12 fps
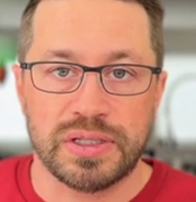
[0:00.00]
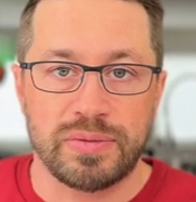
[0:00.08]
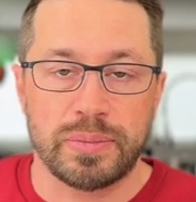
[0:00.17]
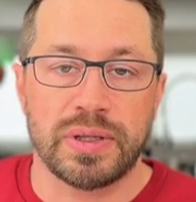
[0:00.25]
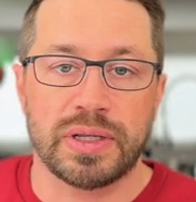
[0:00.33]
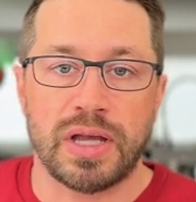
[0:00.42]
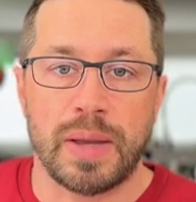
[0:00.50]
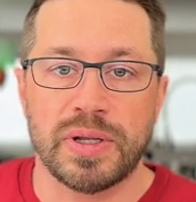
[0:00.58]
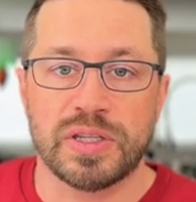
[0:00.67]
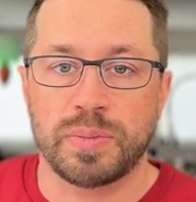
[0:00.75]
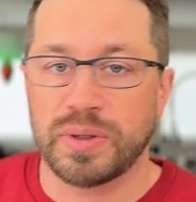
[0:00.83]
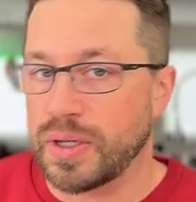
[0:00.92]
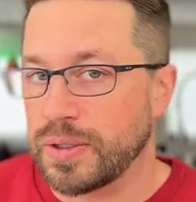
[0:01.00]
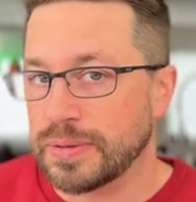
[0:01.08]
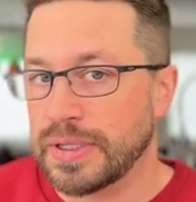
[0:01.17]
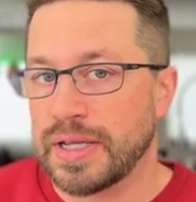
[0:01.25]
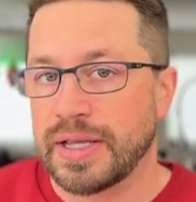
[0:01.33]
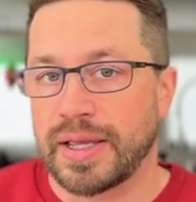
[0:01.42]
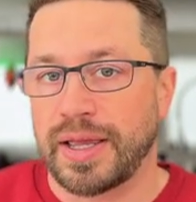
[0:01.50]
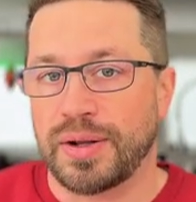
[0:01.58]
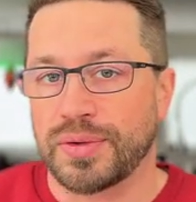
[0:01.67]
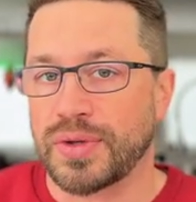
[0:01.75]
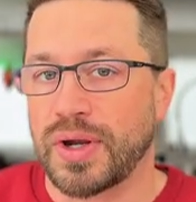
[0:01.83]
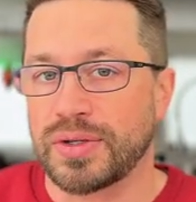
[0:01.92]
leave them in the comments below, and
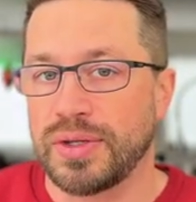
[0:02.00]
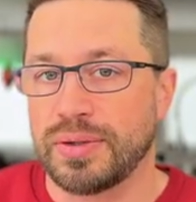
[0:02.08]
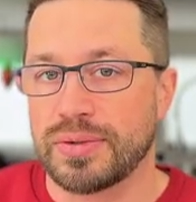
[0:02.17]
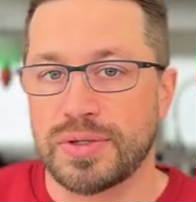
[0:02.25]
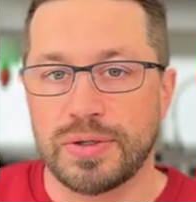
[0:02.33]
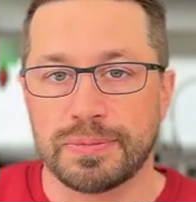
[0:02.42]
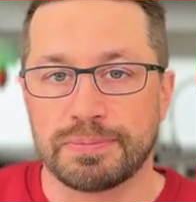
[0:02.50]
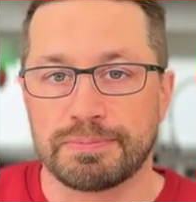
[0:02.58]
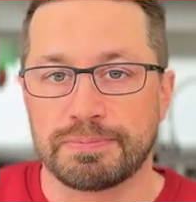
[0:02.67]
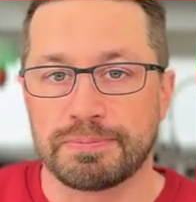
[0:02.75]
I'll talk to you soon.